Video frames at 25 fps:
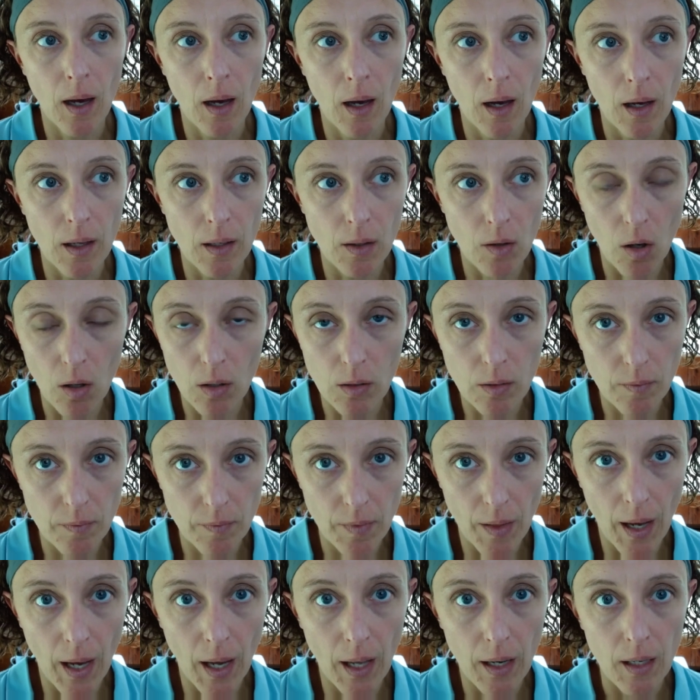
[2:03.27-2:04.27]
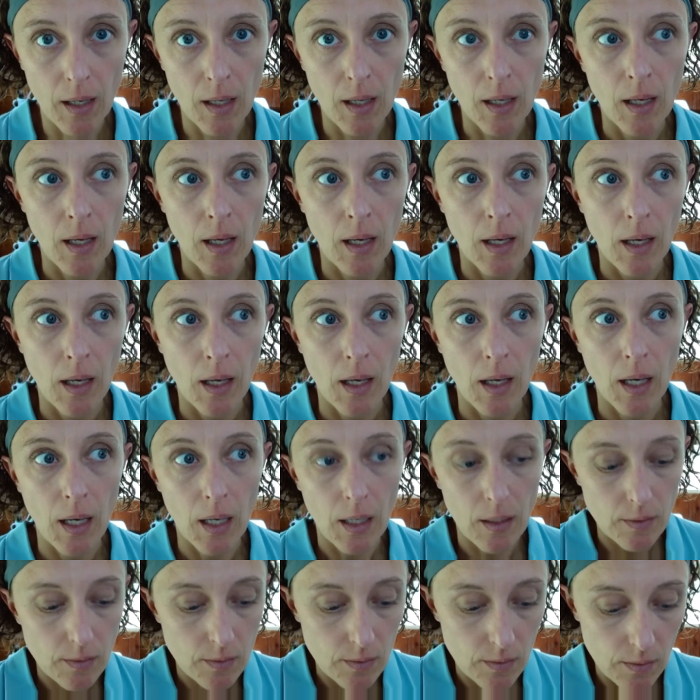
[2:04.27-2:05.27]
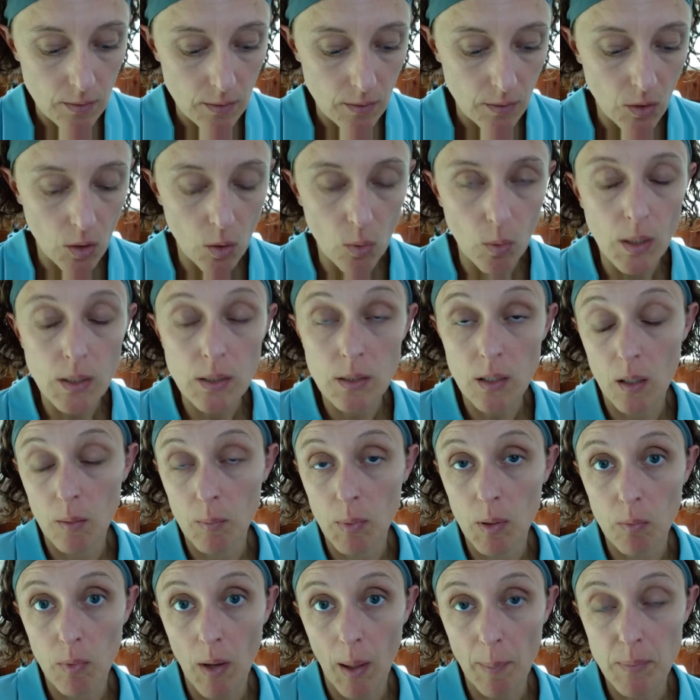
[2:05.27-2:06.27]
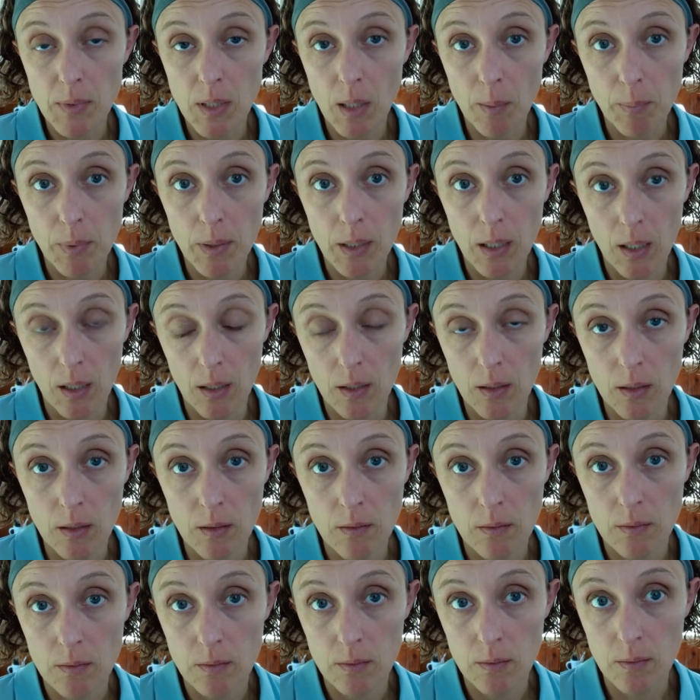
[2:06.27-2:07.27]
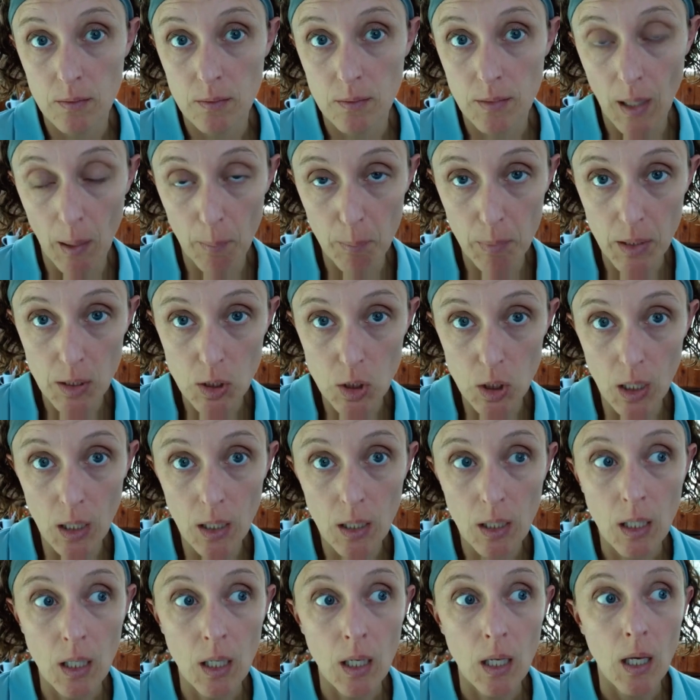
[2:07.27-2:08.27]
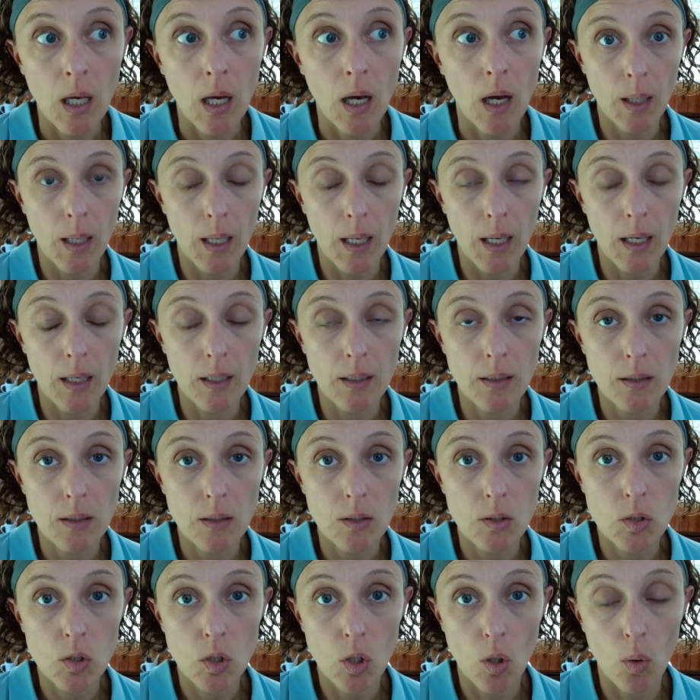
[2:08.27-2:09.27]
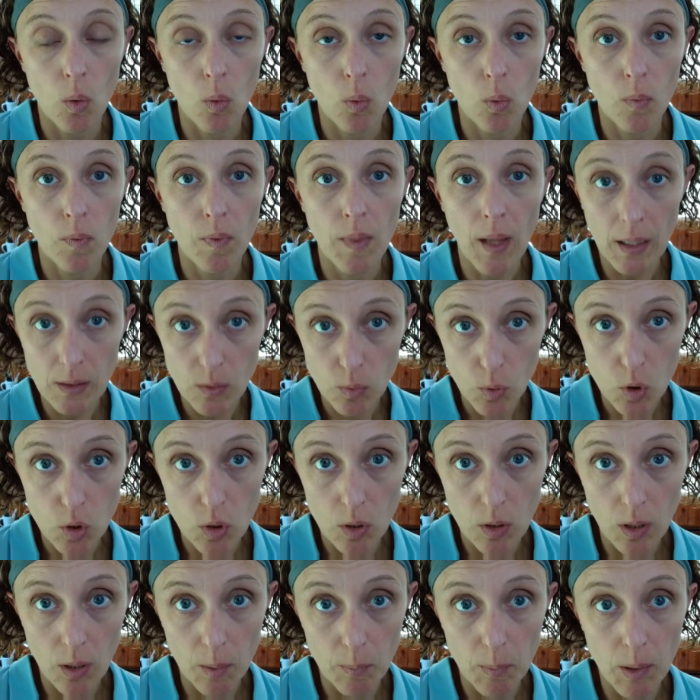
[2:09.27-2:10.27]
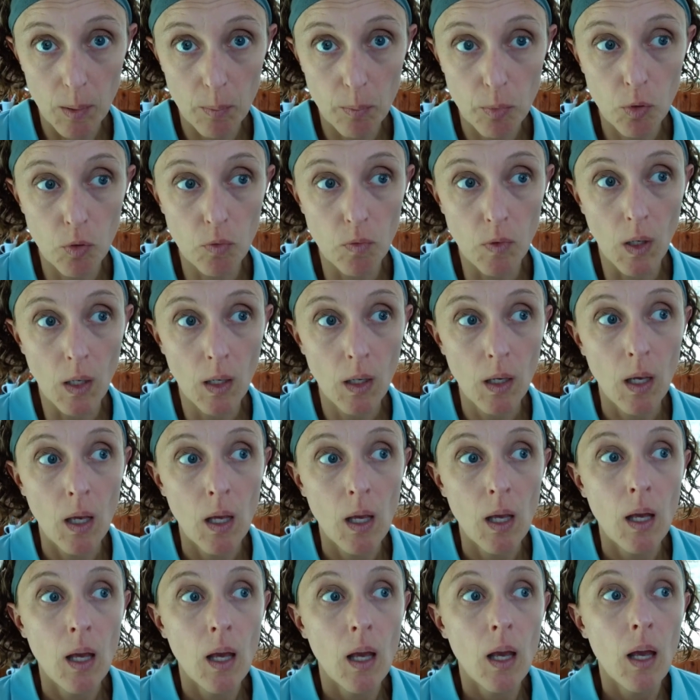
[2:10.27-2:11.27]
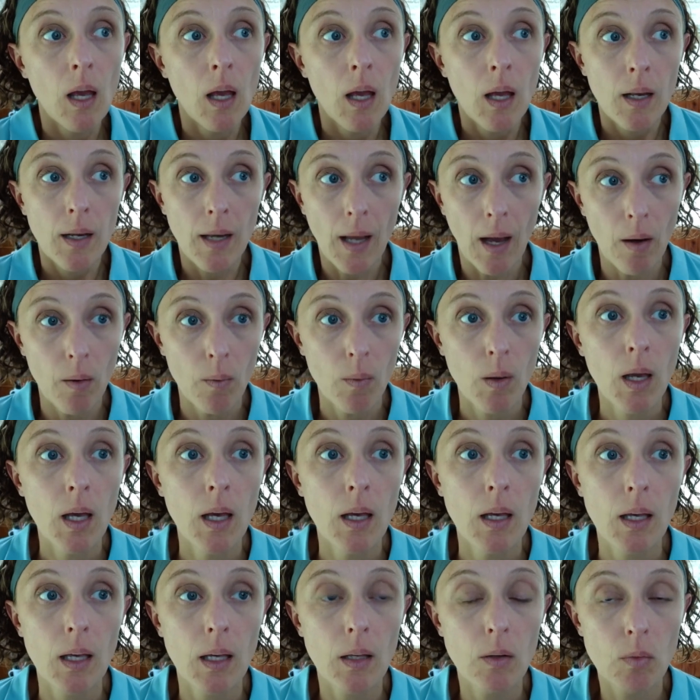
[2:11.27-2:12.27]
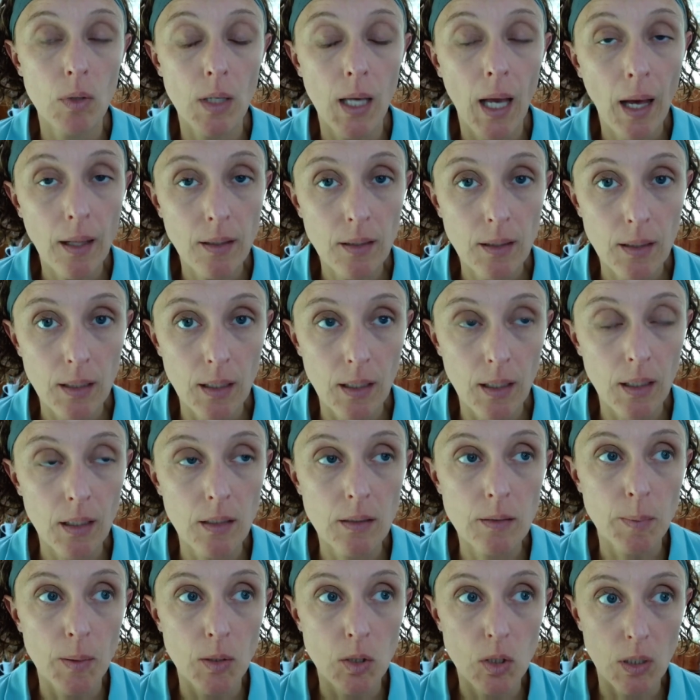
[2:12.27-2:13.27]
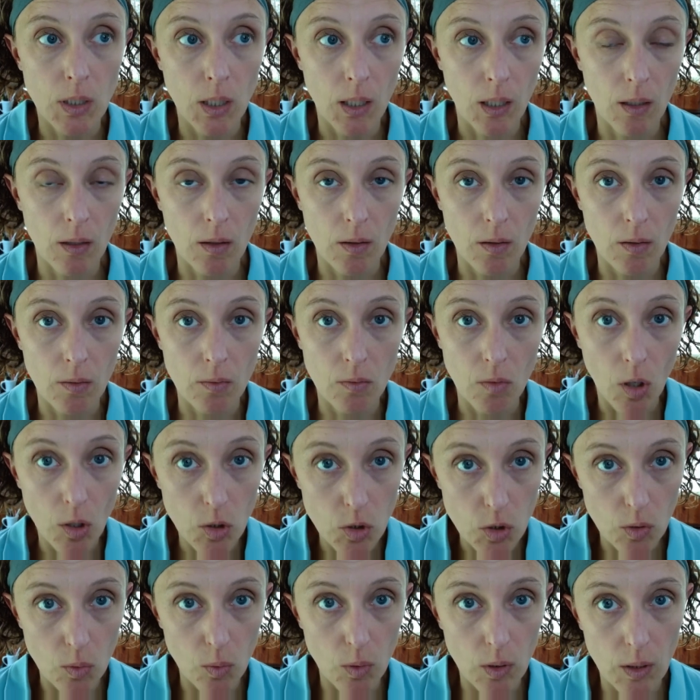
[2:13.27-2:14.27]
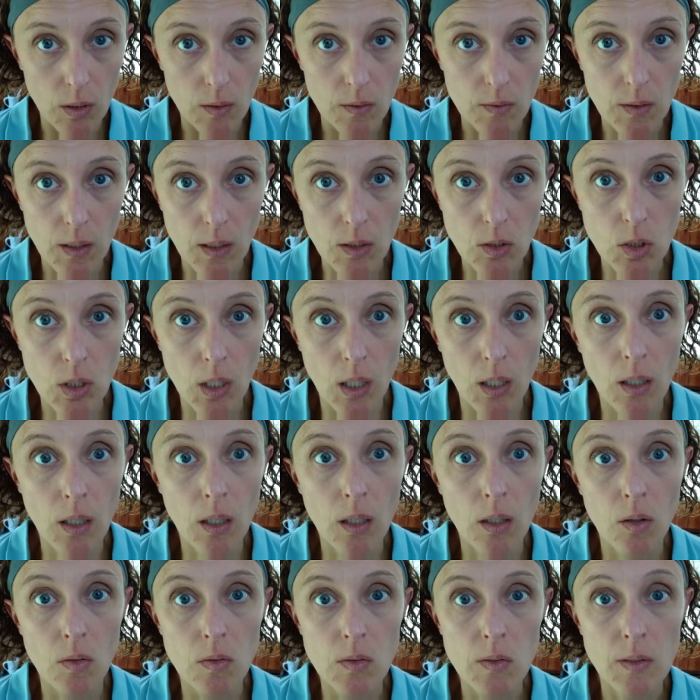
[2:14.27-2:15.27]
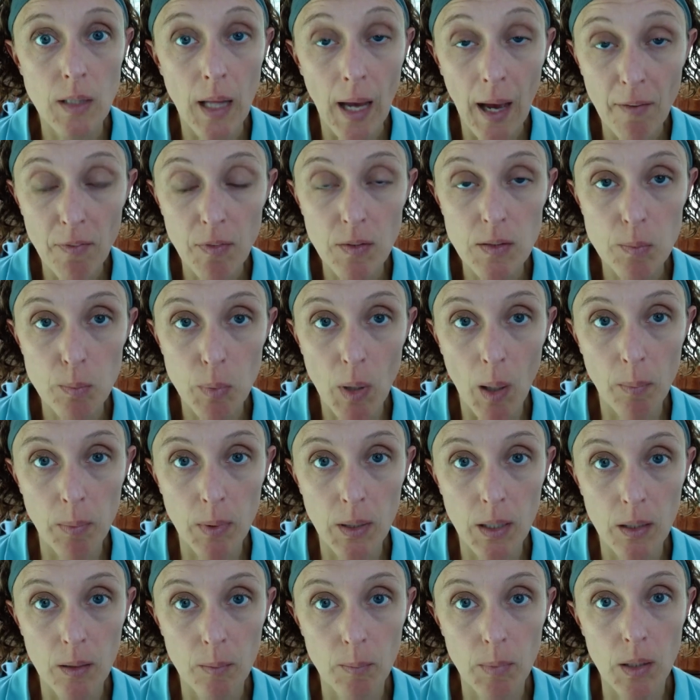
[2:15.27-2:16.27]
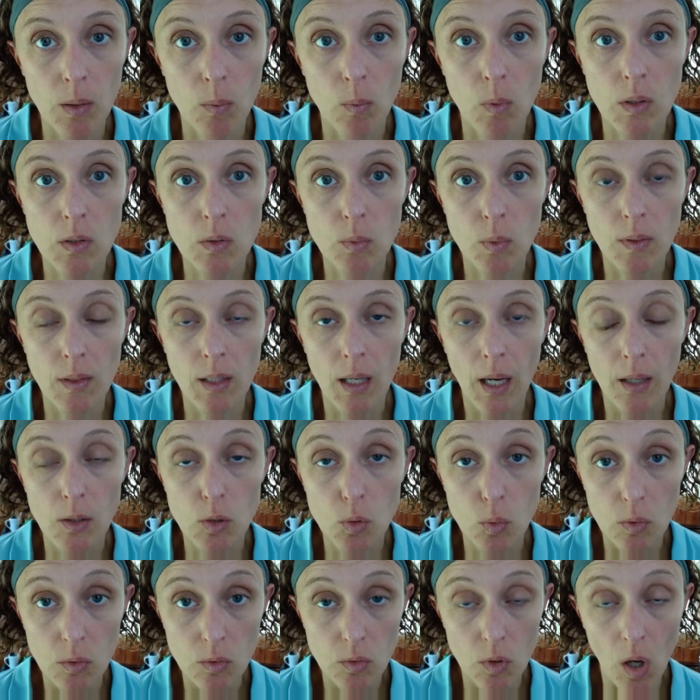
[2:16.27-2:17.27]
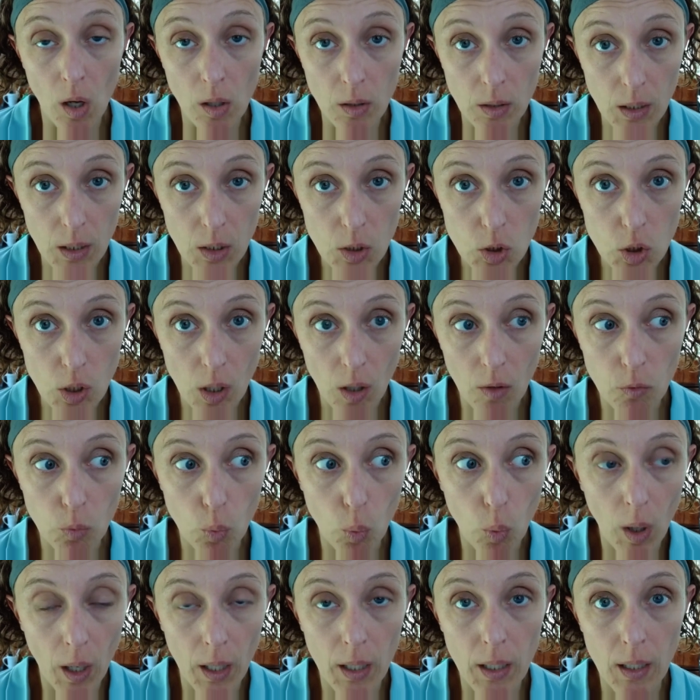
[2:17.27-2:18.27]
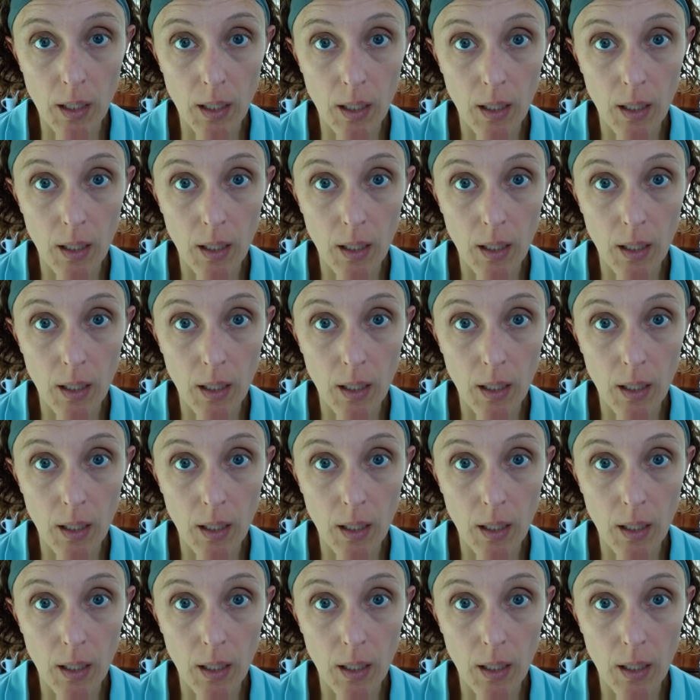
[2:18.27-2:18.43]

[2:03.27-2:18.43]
and all of that is, it's going to be wrapped up in budget. And so that's what you're going to be approving. Now, in reality, especially in a larger organization, your staff is probably going to be the ones with the actual knowledge of what